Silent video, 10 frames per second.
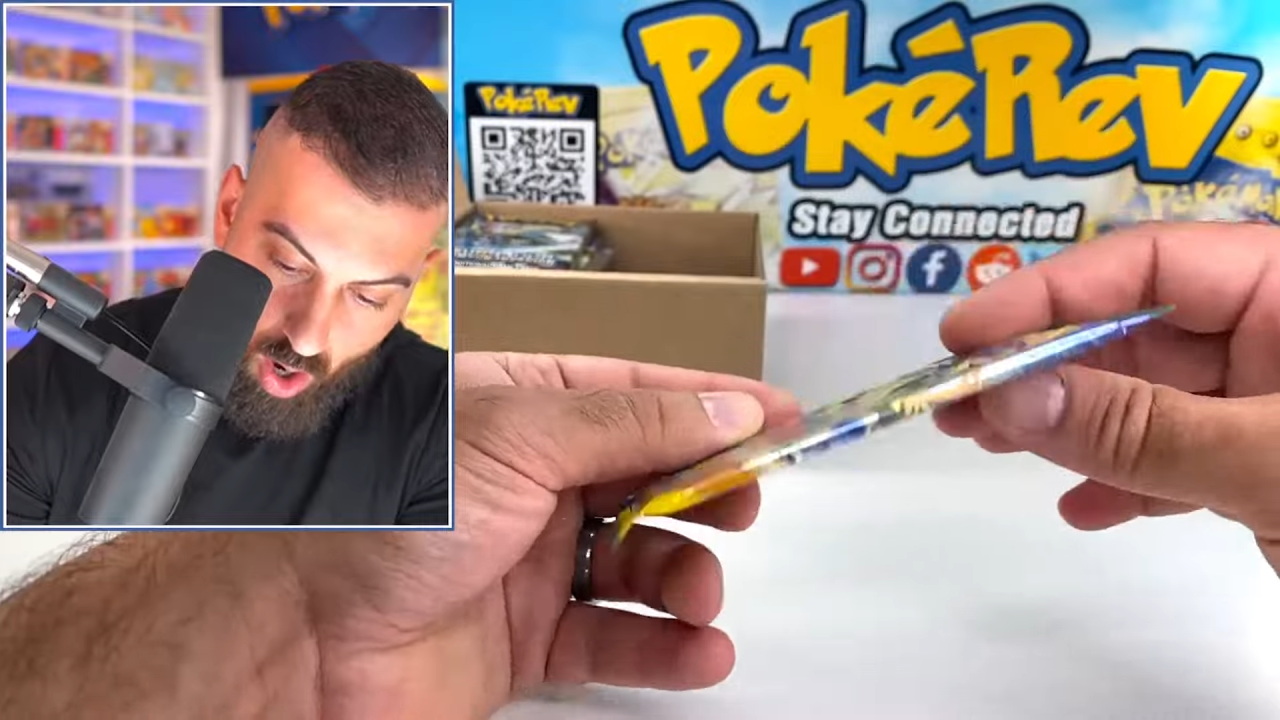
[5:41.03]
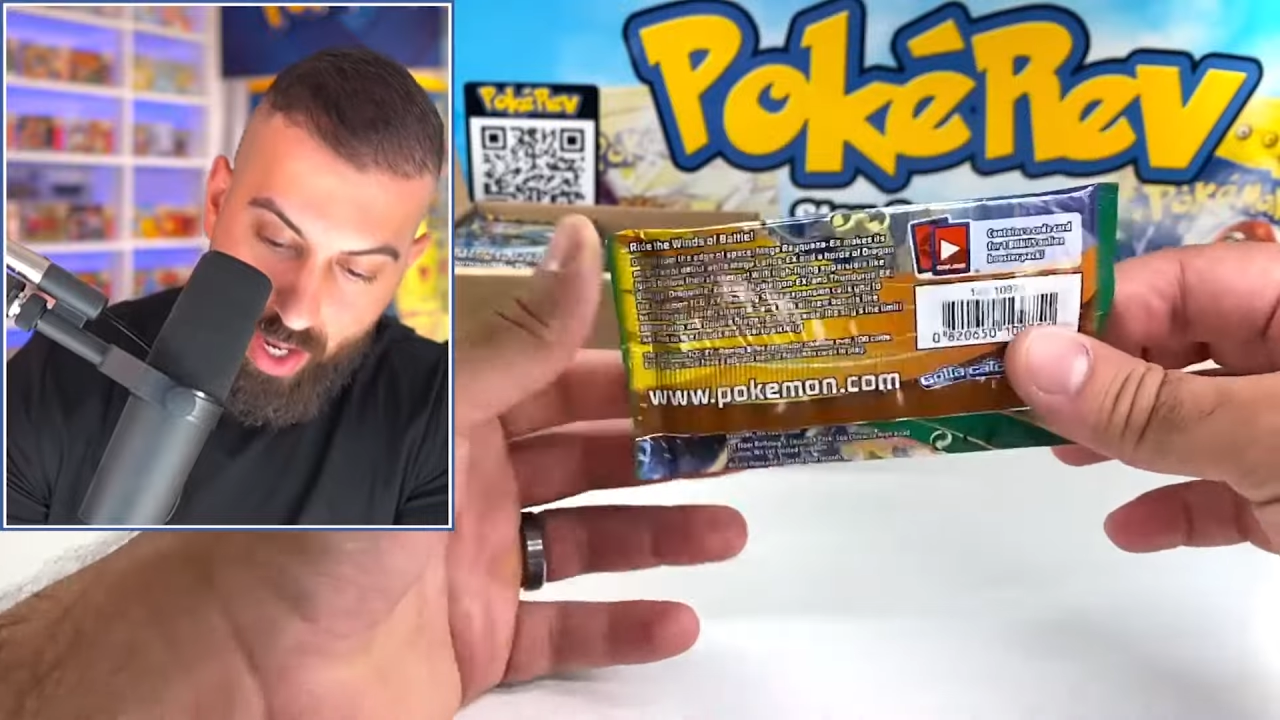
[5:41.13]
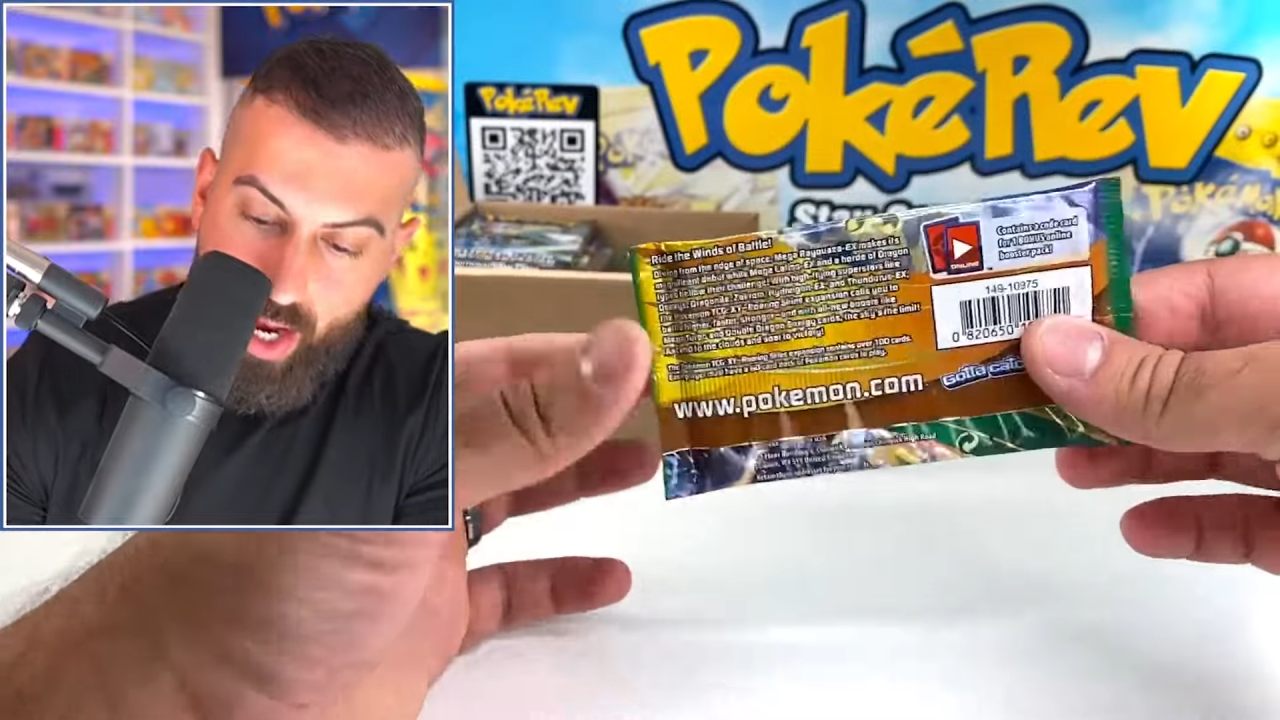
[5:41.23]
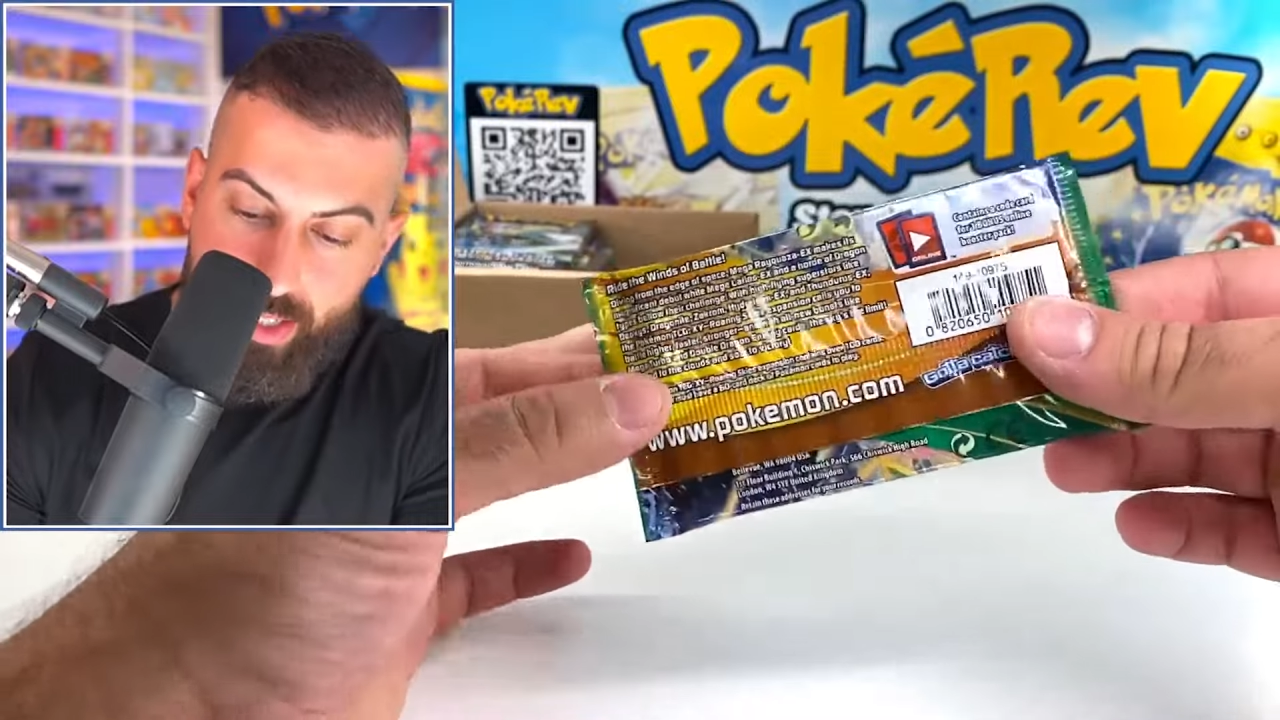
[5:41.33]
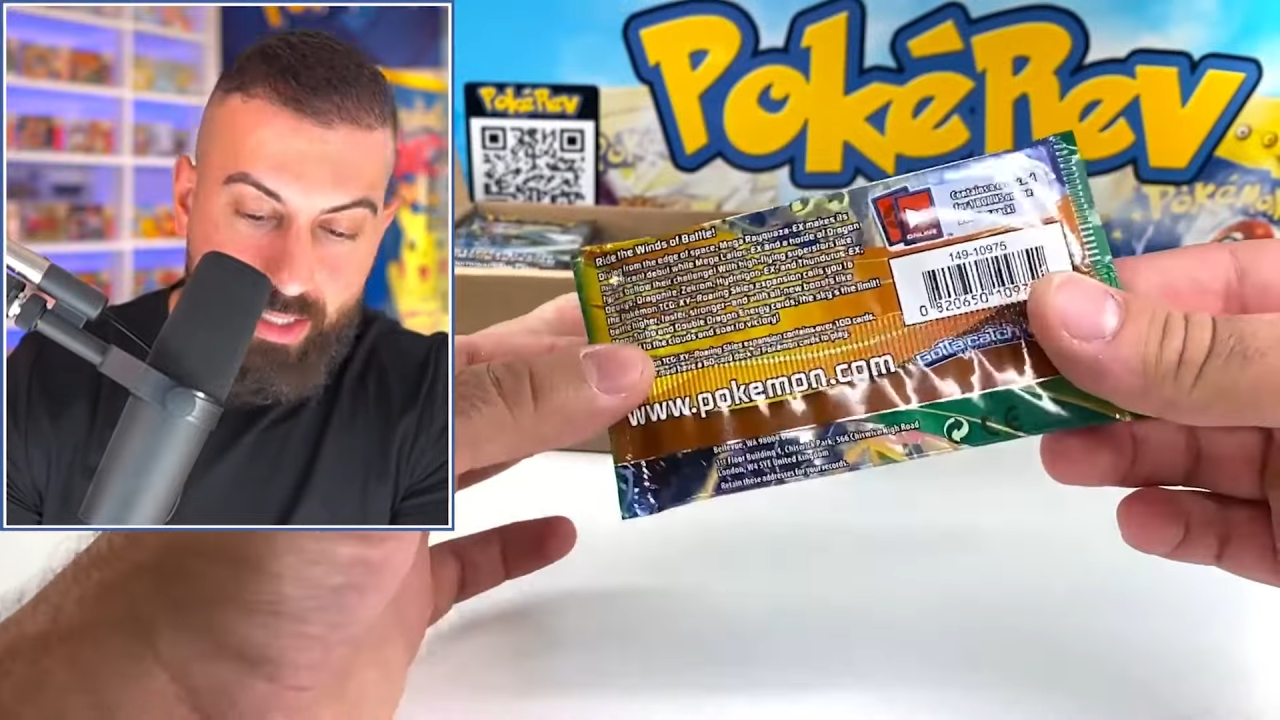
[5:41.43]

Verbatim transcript: Okay, I